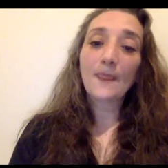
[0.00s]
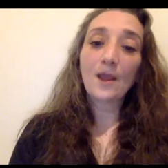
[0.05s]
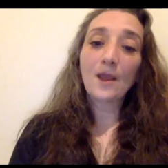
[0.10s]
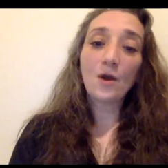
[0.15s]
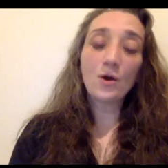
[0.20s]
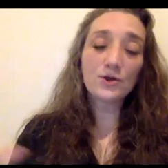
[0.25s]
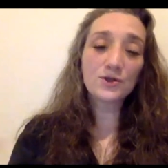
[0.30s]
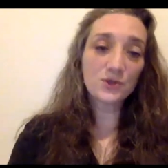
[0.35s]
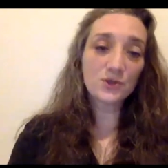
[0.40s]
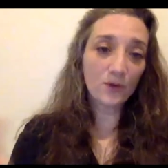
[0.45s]

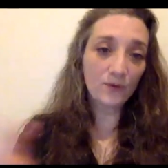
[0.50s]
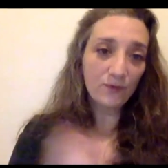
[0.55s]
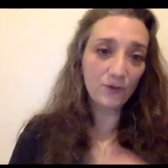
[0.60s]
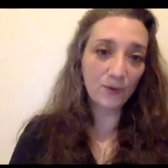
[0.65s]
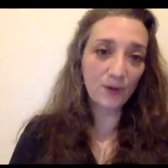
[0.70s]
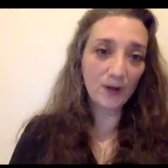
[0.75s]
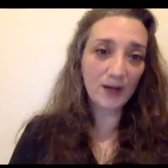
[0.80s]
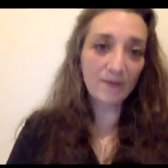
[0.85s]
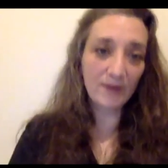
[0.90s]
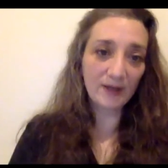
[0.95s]
also, if
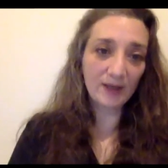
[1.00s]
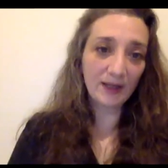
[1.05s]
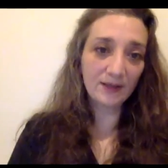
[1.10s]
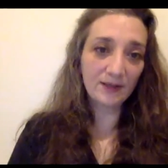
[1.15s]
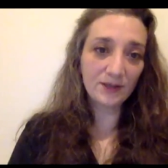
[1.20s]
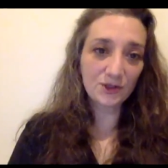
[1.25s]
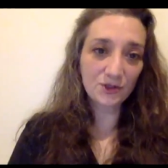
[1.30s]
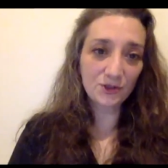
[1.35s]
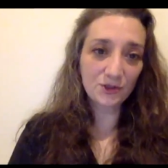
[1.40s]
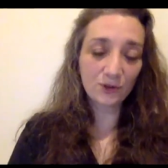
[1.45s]
you have any
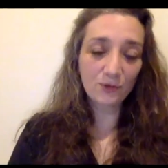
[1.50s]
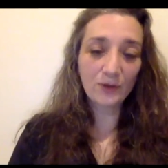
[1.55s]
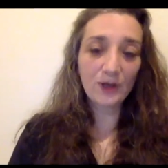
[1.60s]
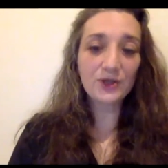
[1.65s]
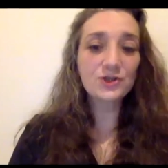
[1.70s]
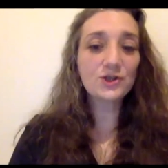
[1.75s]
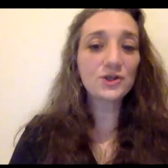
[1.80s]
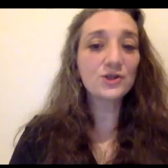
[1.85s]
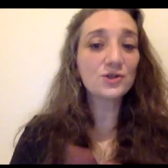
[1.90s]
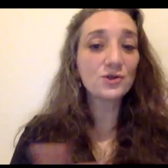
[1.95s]
additional
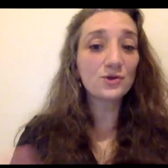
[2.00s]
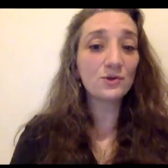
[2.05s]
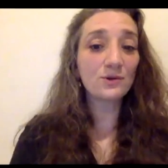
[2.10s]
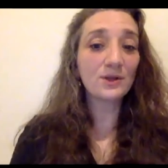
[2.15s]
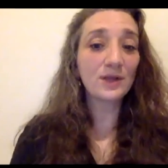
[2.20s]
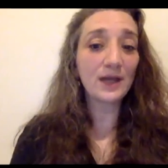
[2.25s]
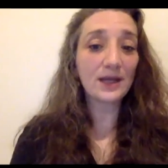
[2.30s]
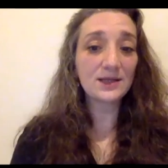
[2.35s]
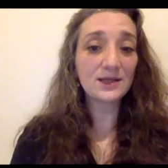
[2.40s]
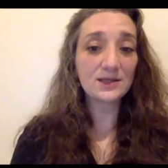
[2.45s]
questions or
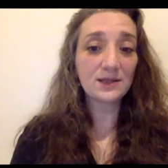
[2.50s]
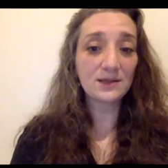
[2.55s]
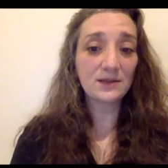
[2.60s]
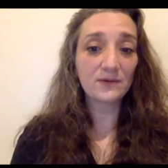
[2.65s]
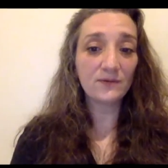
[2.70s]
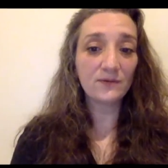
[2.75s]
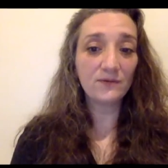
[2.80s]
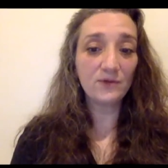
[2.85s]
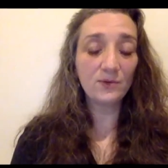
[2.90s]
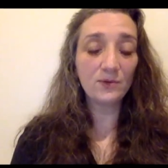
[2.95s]
you'd like
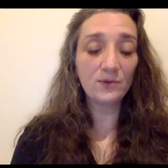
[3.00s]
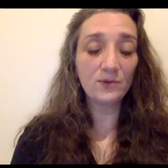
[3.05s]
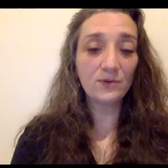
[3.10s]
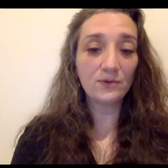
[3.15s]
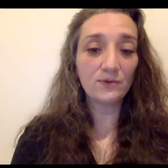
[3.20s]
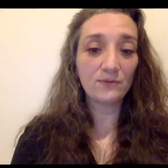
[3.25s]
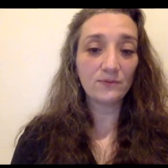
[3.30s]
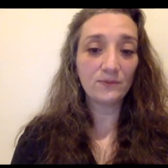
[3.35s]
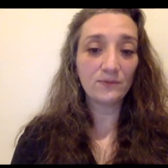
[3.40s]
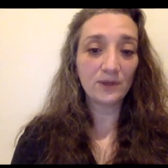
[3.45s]
to view
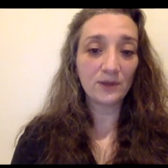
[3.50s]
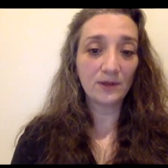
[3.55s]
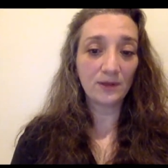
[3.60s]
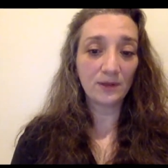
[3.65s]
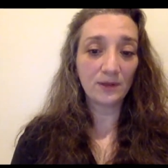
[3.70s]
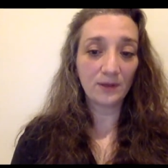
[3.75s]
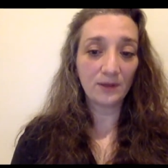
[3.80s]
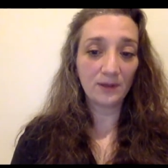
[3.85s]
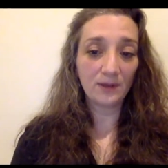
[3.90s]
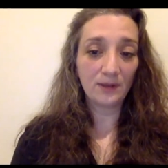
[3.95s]
the,
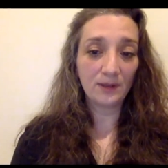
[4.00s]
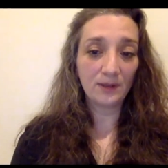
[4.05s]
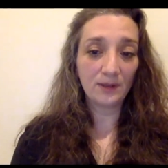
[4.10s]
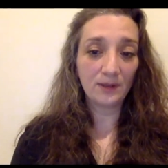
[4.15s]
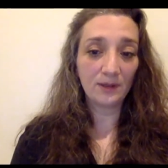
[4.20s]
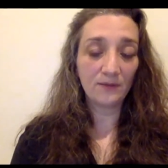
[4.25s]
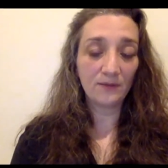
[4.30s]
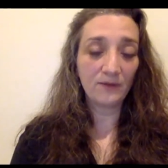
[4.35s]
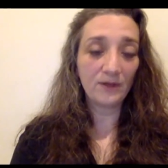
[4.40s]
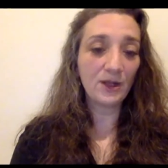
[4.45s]
the, the
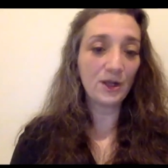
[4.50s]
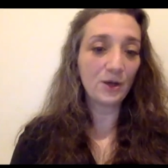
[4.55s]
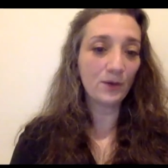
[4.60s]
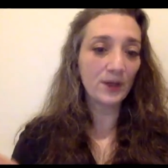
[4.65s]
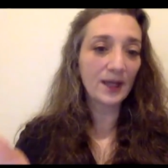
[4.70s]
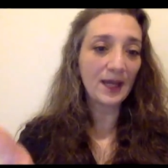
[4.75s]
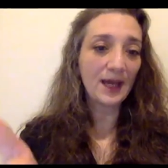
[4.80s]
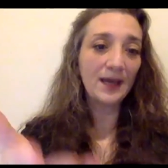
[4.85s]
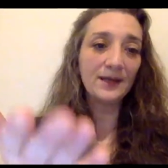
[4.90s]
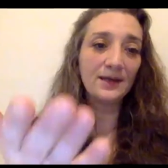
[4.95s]
video
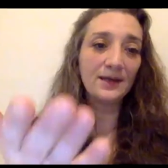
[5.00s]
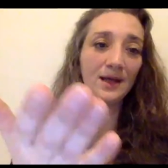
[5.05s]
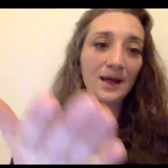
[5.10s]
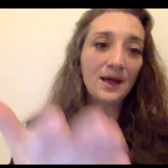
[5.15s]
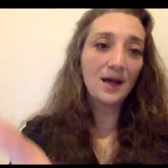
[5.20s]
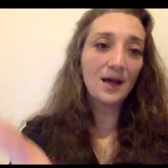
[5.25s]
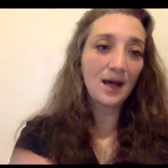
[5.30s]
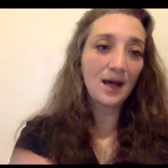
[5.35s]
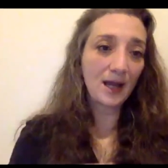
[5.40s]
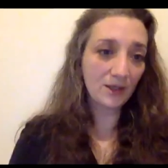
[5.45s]
again,
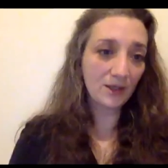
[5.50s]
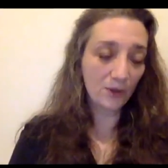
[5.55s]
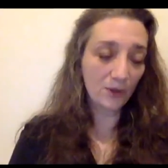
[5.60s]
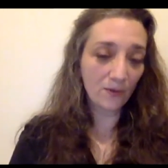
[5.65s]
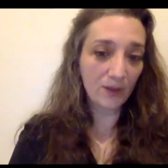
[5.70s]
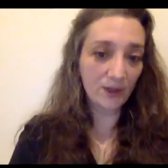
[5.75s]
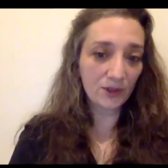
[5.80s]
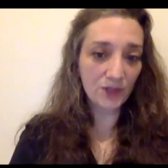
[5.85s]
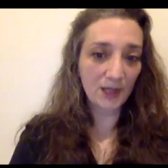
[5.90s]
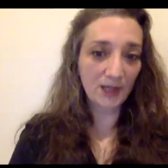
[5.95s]
I know
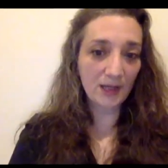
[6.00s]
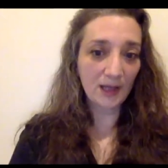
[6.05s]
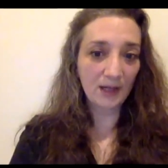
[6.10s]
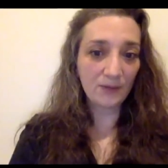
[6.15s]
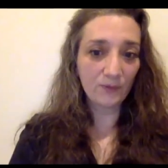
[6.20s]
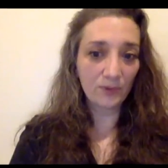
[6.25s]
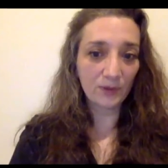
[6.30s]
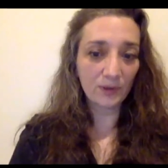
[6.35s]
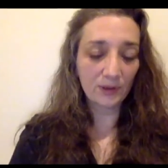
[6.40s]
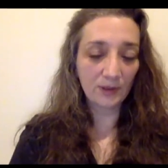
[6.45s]
that Gen Ed
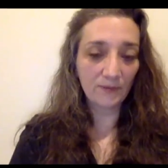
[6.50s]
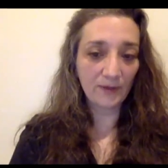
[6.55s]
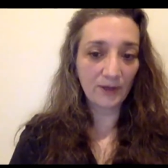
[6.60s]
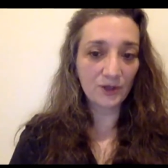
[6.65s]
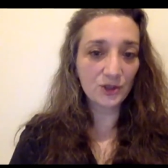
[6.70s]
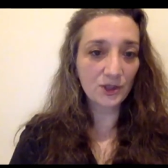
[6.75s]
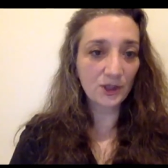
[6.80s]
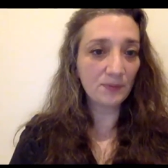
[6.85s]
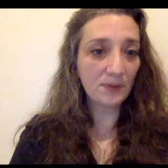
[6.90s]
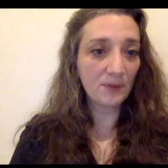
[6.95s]
will
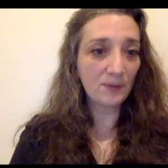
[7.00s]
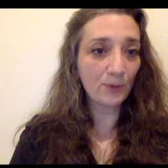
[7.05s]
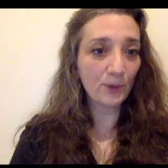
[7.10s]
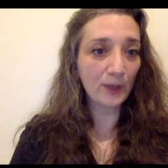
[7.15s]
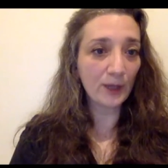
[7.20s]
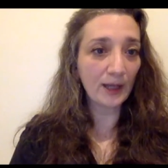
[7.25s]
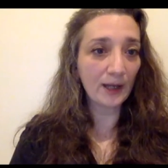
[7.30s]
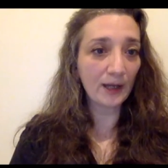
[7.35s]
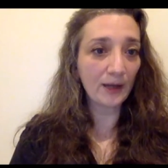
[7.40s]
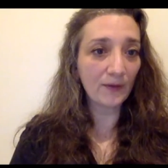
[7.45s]
eventually be
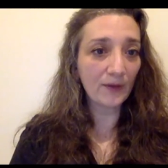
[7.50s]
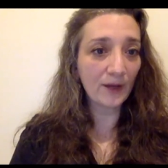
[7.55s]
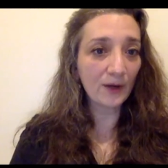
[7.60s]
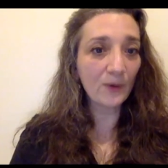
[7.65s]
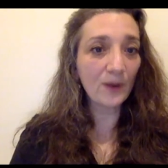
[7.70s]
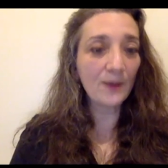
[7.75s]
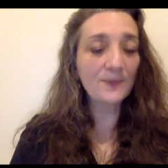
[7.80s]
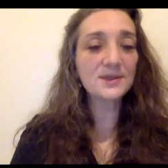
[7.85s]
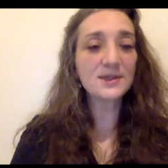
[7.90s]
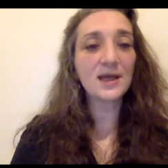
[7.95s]
putting it on their
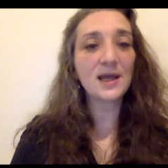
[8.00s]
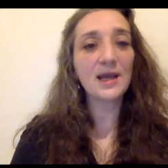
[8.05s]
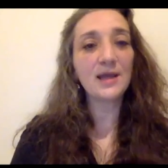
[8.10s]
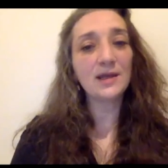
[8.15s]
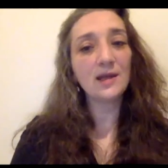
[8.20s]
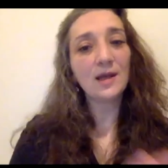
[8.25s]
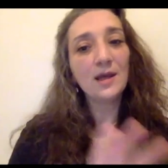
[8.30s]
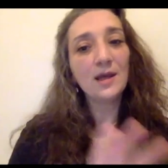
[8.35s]
website.